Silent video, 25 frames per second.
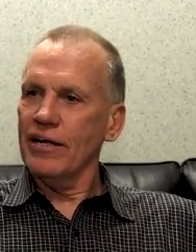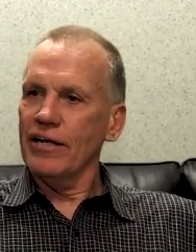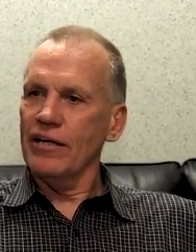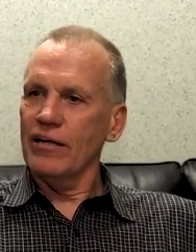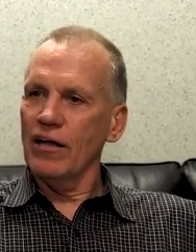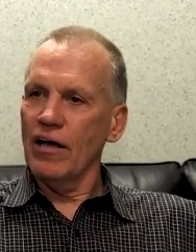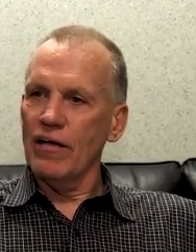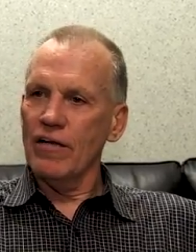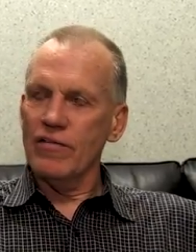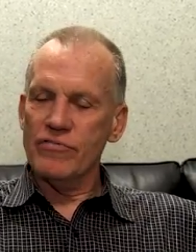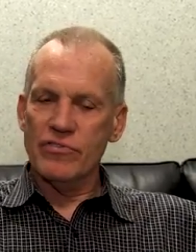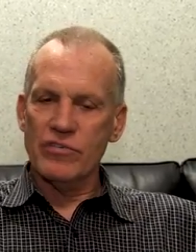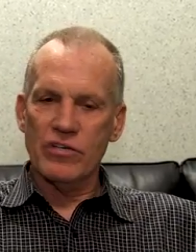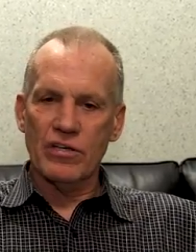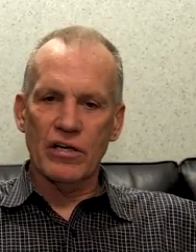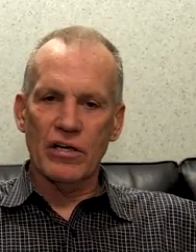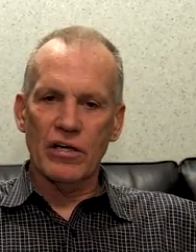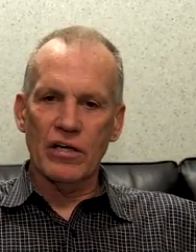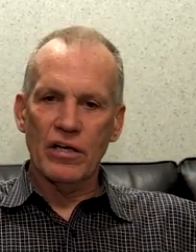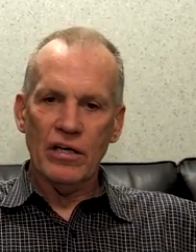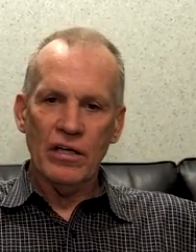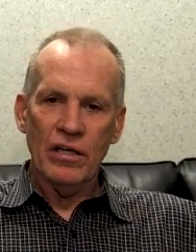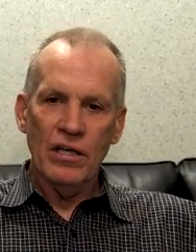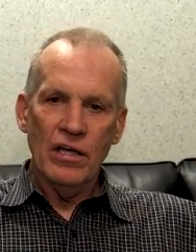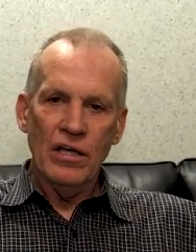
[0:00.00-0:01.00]
He loves
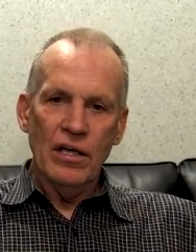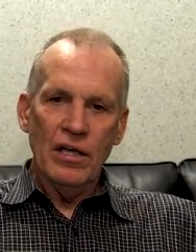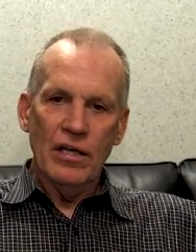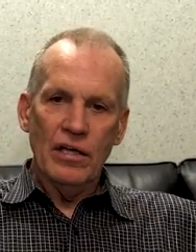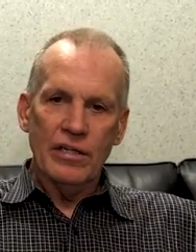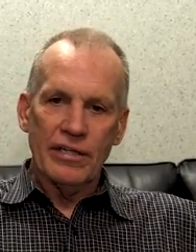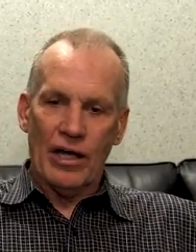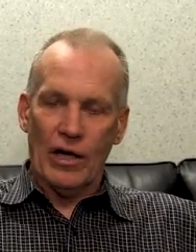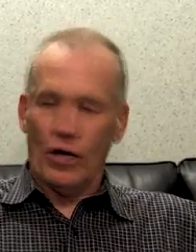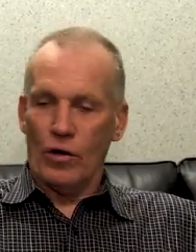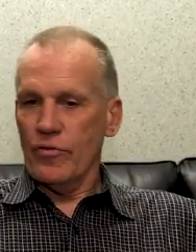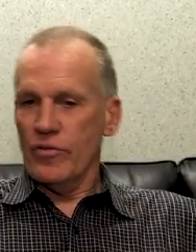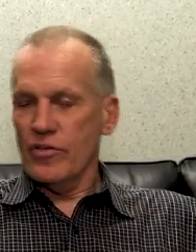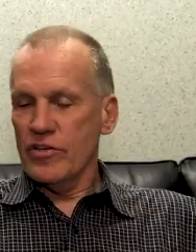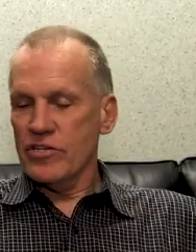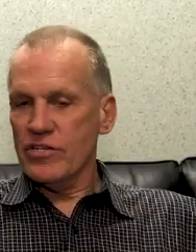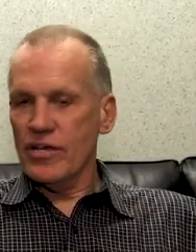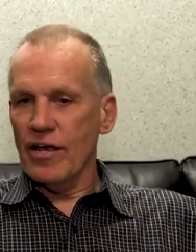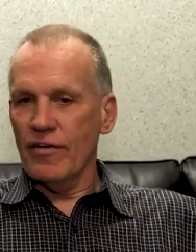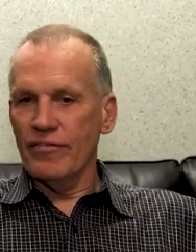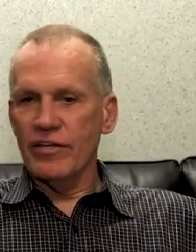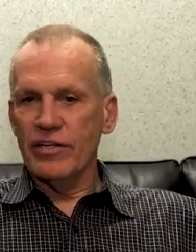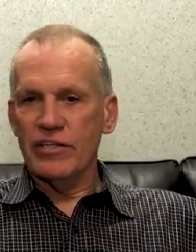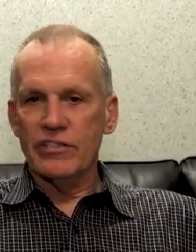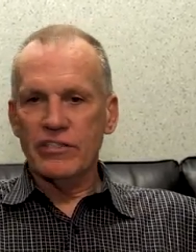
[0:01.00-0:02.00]
uh, not only the
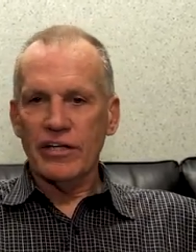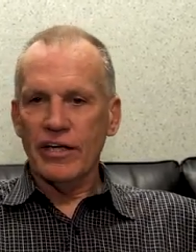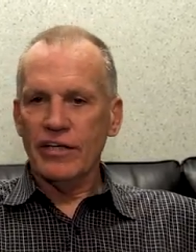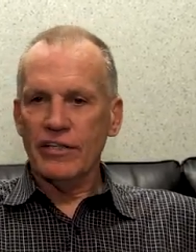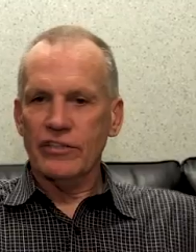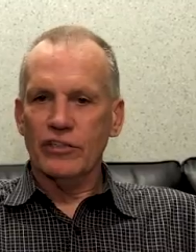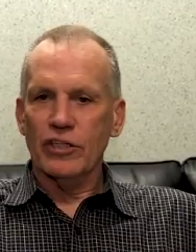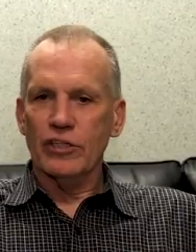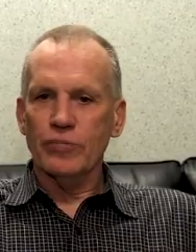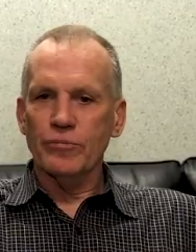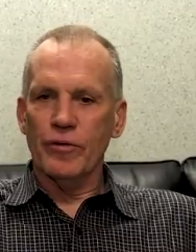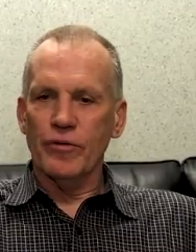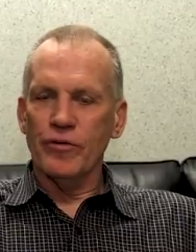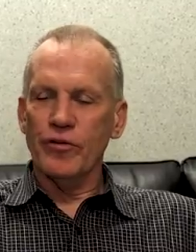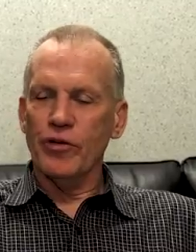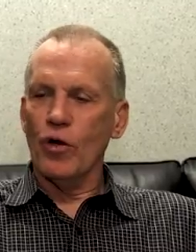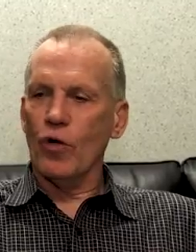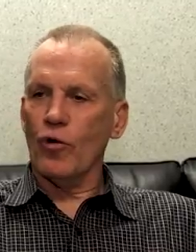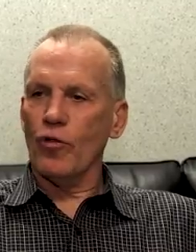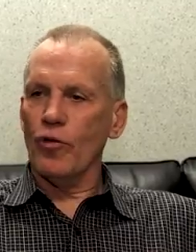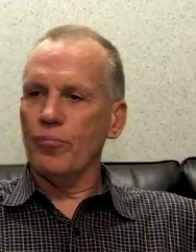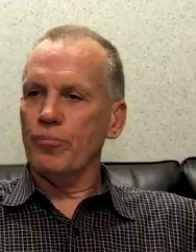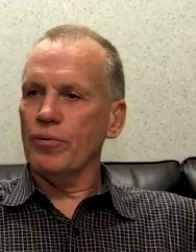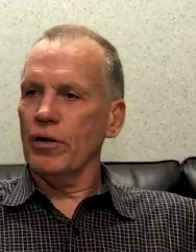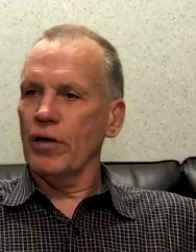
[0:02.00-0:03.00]
seventy-sixers, but if you go
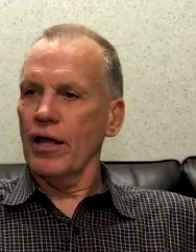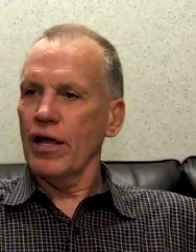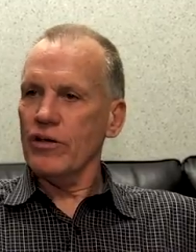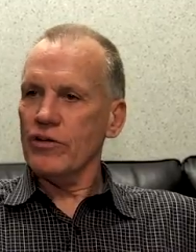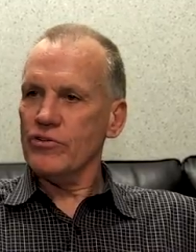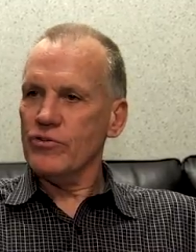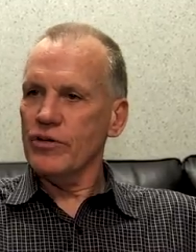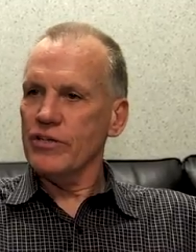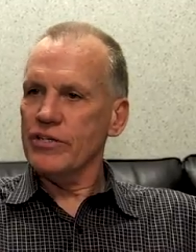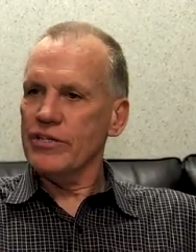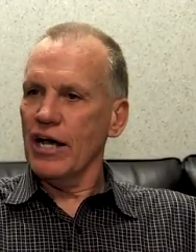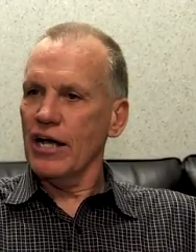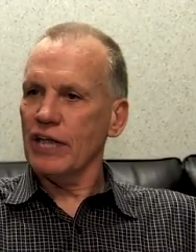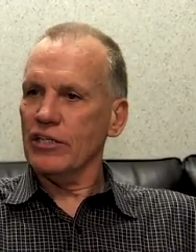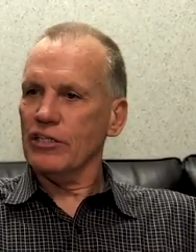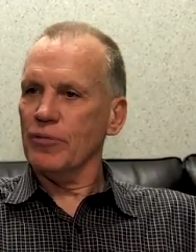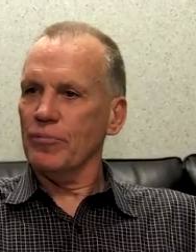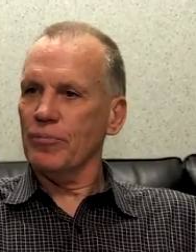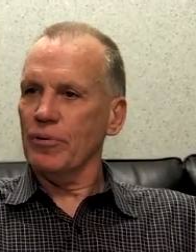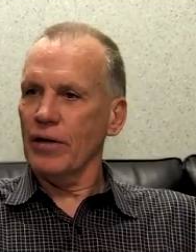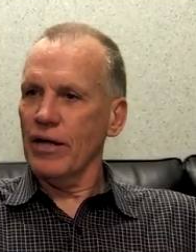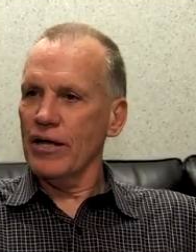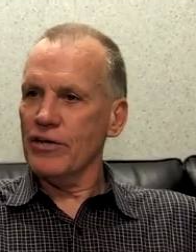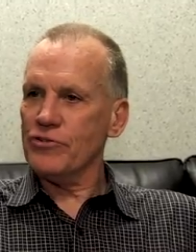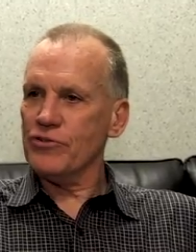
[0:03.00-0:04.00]
to the Palestra, he's out to
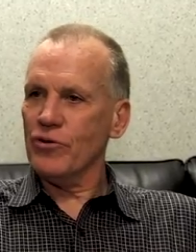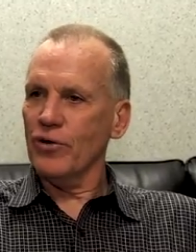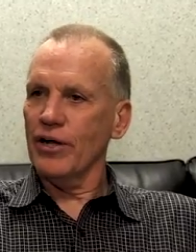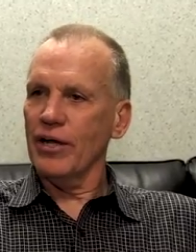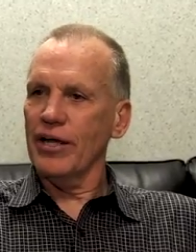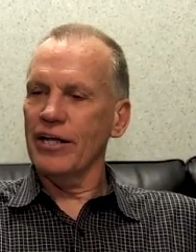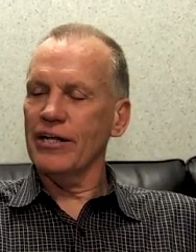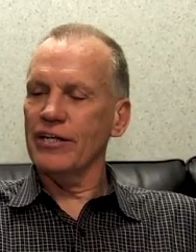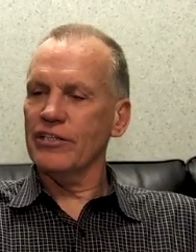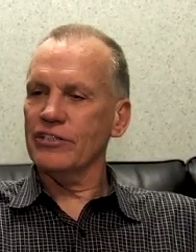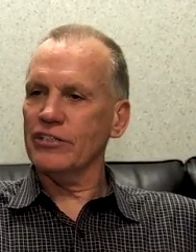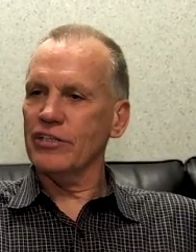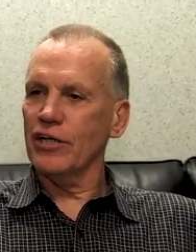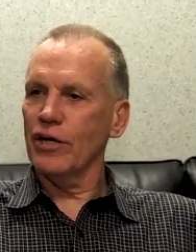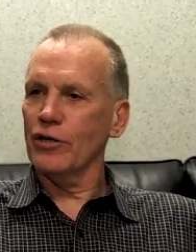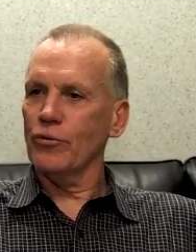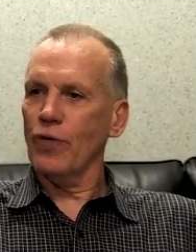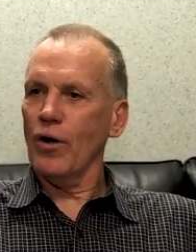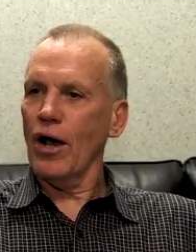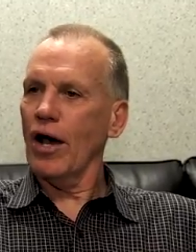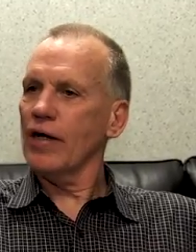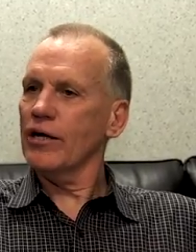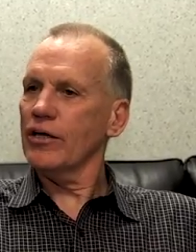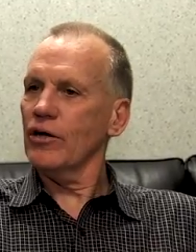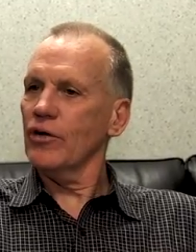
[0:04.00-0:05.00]
Palestra. He and his son
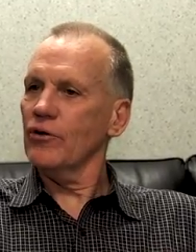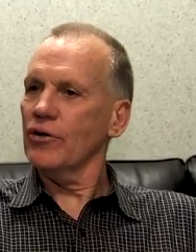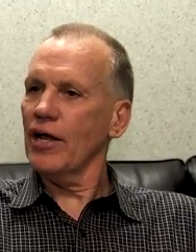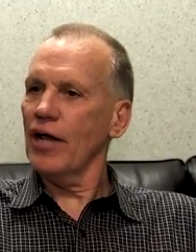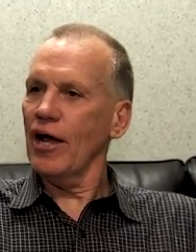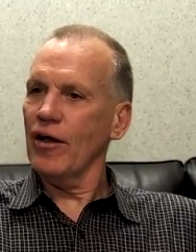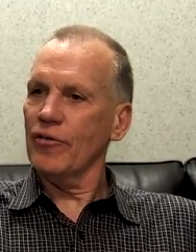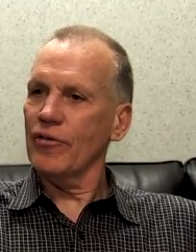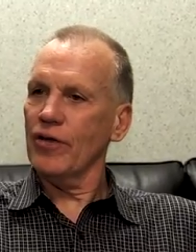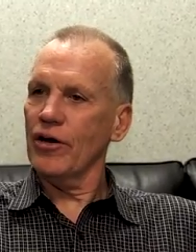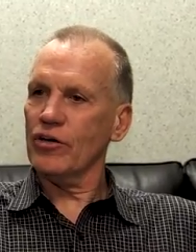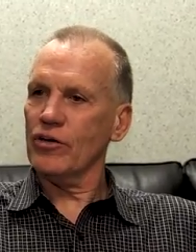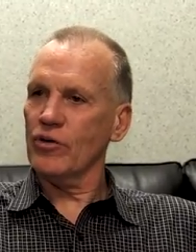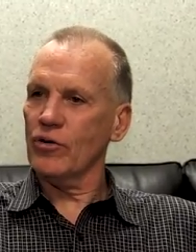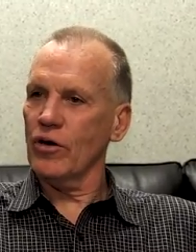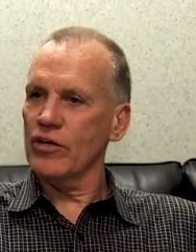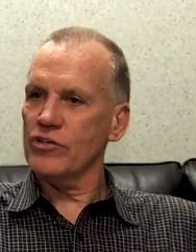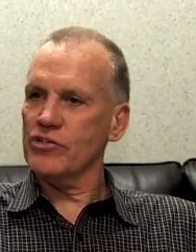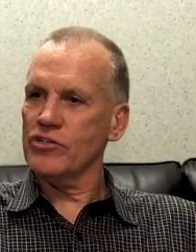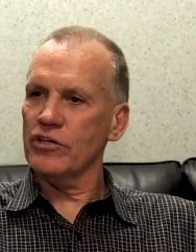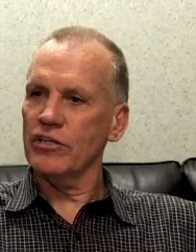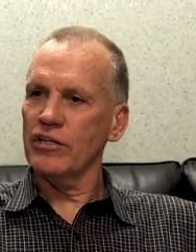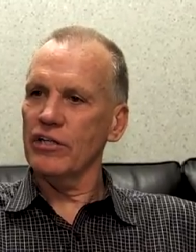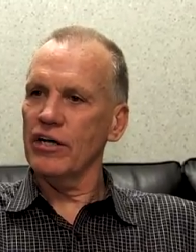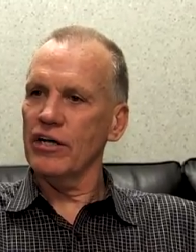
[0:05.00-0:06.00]
Ronnie are down there
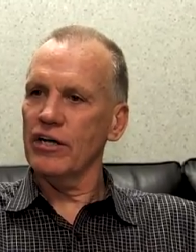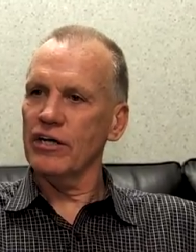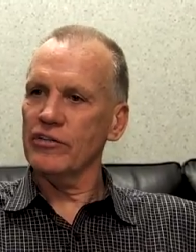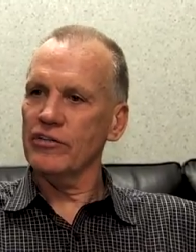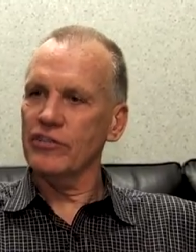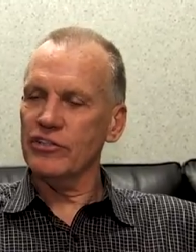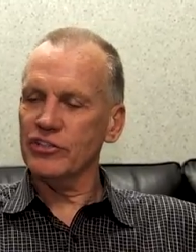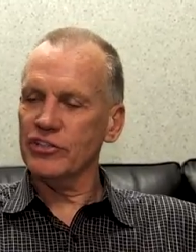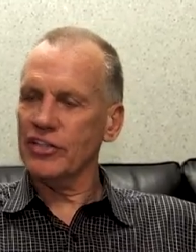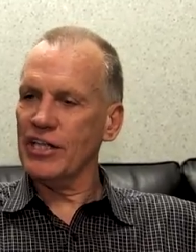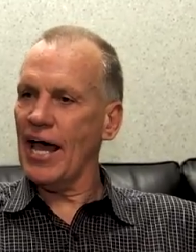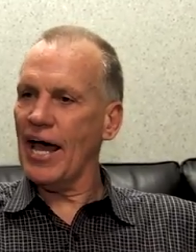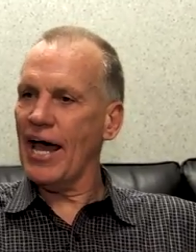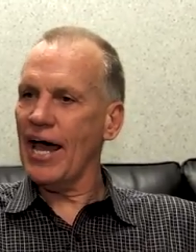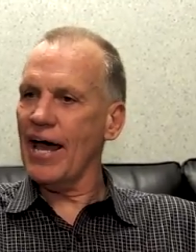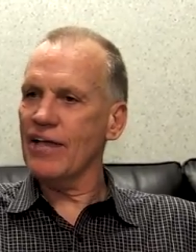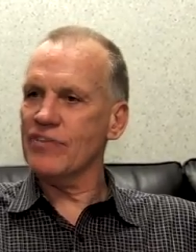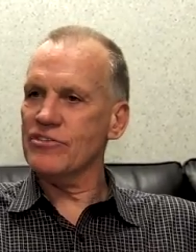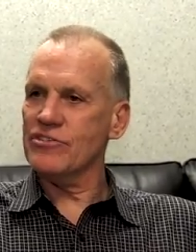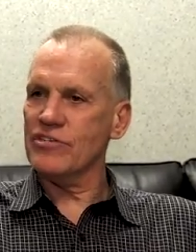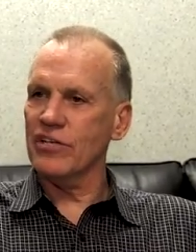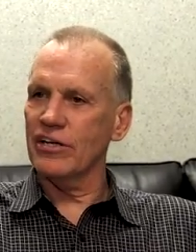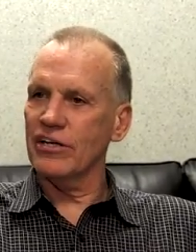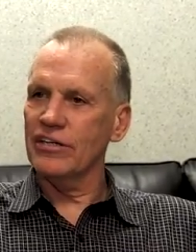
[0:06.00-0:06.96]
crunching the, the stats.